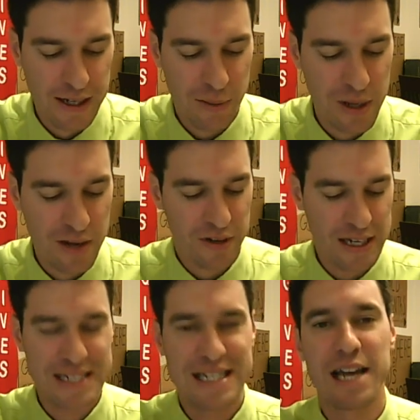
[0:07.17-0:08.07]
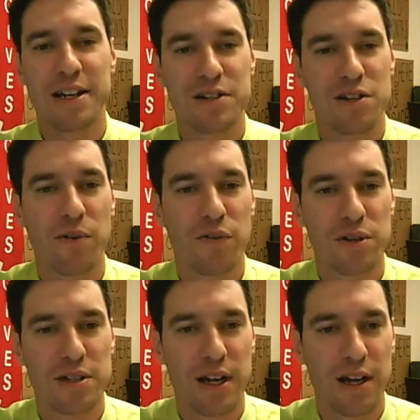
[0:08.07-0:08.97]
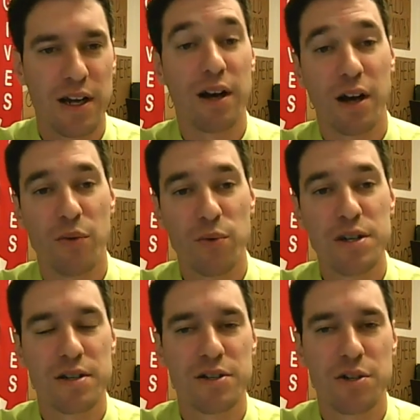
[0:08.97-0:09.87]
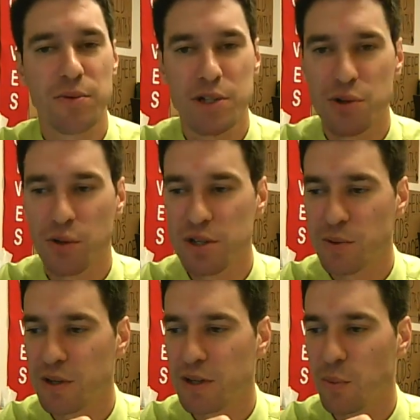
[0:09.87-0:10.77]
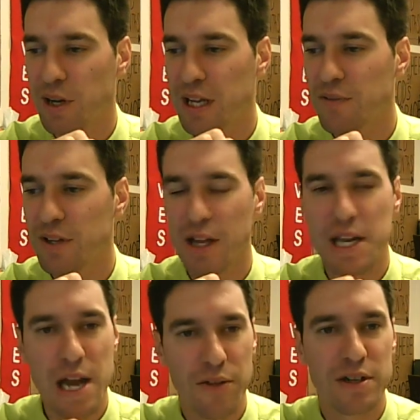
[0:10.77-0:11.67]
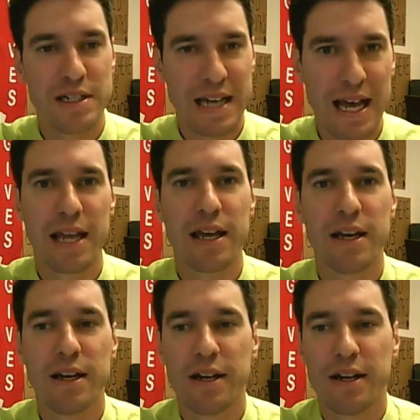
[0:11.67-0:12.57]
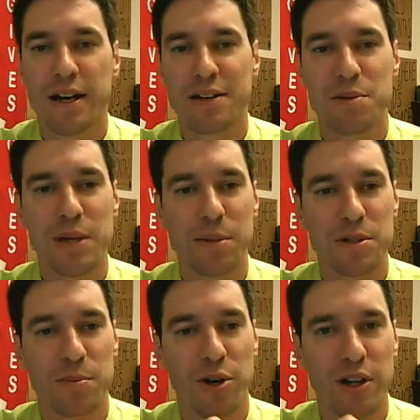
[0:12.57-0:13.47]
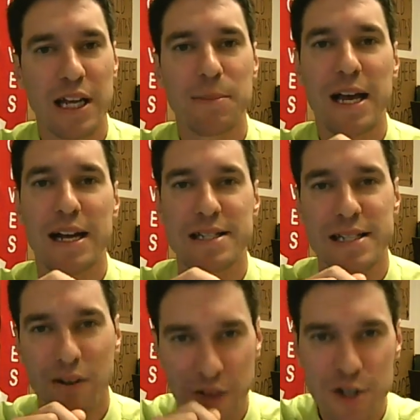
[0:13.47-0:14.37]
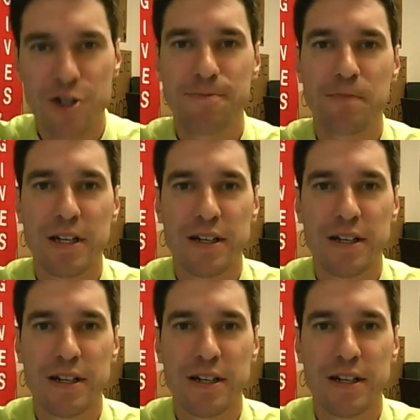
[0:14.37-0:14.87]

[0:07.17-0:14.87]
And we have an exciting psalm for today, a, a reason to rejoice. We're given another day uh, to be able to proclaim God's salvation.